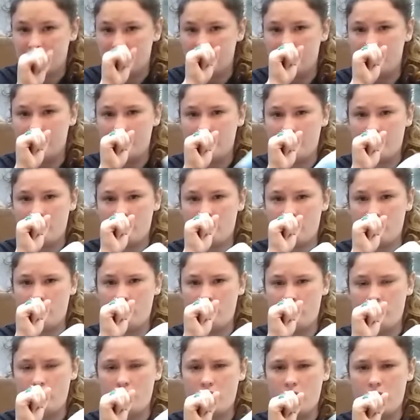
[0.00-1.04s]

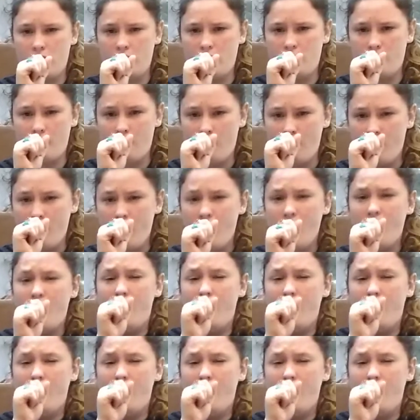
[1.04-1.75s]
Nothing is said.